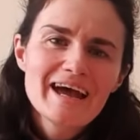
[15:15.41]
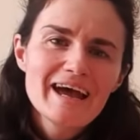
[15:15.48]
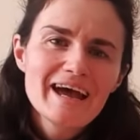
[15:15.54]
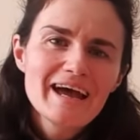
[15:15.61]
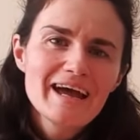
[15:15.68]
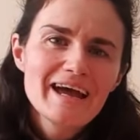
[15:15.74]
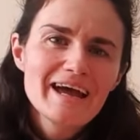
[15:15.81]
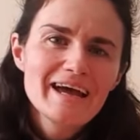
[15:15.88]

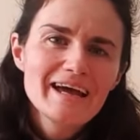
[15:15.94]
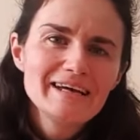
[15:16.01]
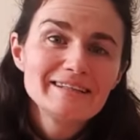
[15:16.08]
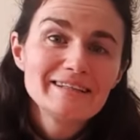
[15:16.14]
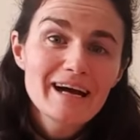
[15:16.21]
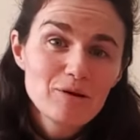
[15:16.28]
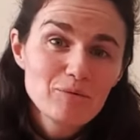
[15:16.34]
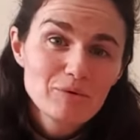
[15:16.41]
and
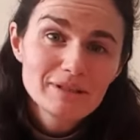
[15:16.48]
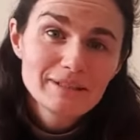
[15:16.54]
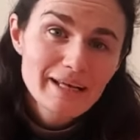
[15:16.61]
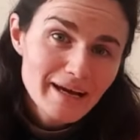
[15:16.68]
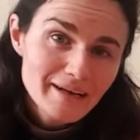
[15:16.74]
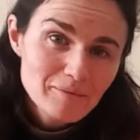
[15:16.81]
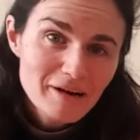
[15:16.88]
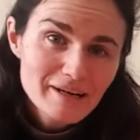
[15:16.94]
I will tag
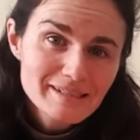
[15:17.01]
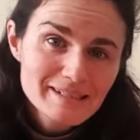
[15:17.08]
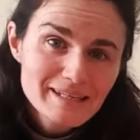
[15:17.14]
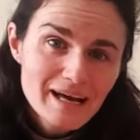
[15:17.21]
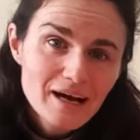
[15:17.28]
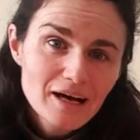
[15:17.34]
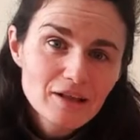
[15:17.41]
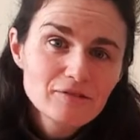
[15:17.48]

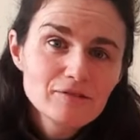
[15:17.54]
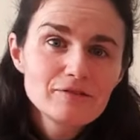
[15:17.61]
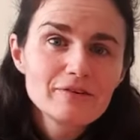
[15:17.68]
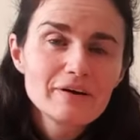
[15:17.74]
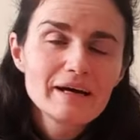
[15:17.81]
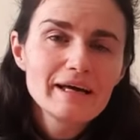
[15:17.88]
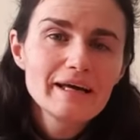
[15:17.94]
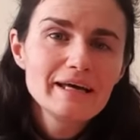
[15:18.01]
myself
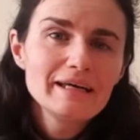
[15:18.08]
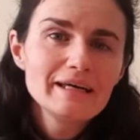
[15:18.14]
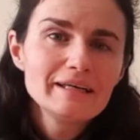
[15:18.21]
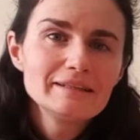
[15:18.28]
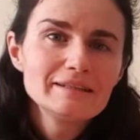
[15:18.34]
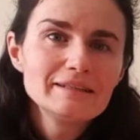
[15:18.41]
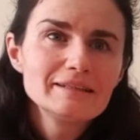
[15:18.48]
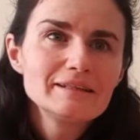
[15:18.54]

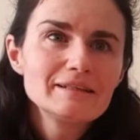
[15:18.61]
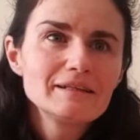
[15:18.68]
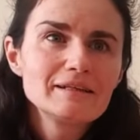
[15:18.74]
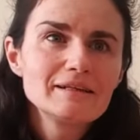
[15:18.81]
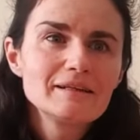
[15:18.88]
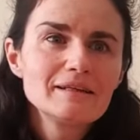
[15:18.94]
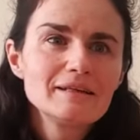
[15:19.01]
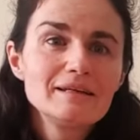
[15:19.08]
in
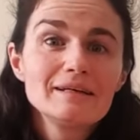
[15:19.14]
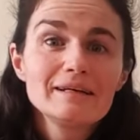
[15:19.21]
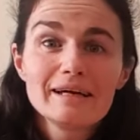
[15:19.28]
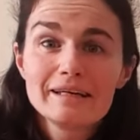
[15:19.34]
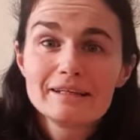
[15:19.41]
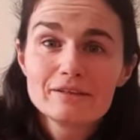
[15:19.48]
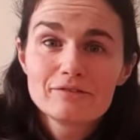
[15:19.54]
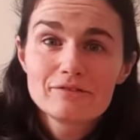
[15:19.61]

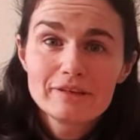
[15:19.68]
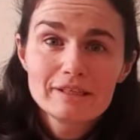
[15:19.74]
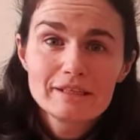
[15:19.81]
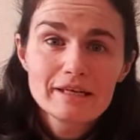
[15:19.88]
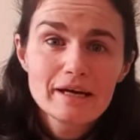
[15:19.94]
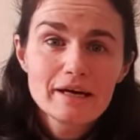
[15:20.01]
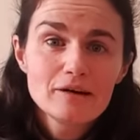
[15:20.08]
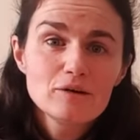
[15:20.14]
the
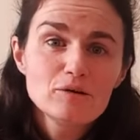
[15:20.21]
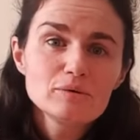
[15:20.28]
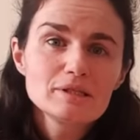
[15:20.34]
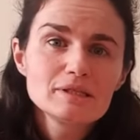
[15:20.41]
videos.